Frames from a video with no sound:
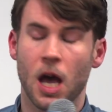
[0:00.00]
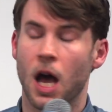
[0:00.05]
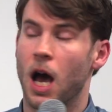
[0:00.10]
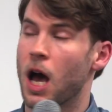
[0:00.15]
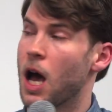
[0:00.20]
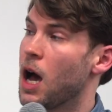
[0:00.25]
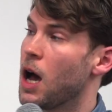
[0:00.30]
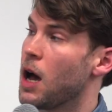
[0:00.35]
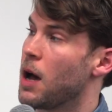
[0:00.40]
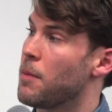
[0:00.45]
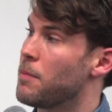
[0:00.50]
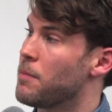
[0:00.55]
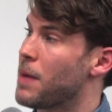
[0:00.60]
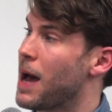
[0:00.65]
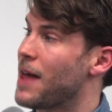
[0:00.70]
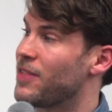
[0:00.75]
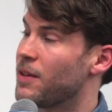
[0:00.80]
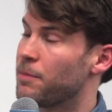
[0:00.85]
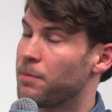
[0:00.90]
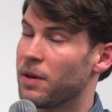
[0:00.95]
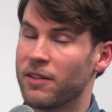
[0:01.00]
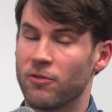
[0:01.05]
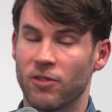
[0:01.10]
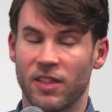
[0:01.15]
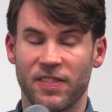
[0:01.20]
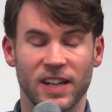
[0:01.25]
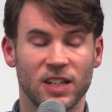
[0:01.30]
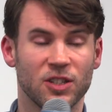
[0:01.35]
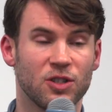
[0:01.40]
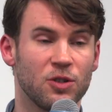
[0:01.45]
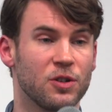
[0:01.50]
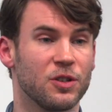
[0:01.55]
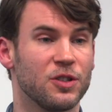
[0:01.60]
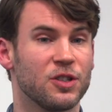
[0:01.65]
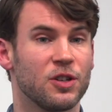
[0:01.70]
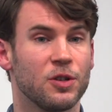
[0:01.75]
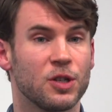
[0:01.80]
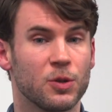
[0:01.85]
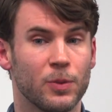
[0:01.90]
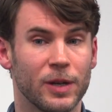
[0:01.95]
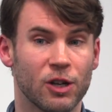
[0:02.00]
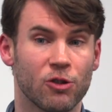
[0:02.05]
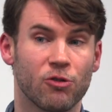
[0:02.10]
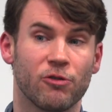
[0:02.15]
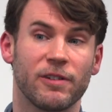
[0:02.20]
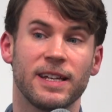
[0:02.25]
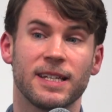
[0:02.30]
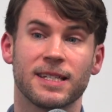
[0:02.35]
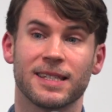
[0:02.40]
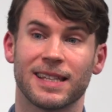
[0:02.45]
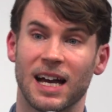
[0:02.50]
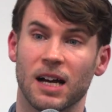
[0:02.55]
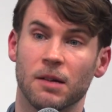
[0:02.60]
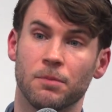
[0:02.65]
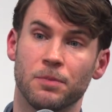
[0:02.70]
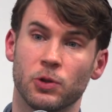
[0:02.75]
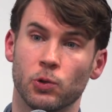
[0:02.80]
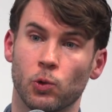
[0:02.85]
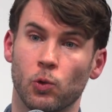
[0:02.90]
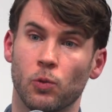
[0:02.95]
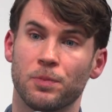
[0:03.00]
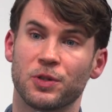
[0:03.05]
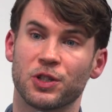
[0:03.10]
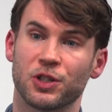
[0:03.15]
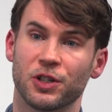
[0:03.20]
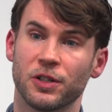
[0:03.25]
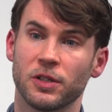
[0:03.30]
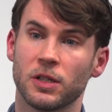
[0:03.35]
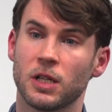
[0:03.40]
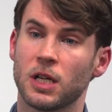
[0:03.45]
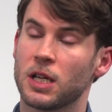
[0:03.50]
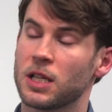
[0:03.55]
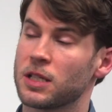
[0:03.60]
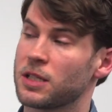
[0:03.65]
But there are things you can do to increase that absorption,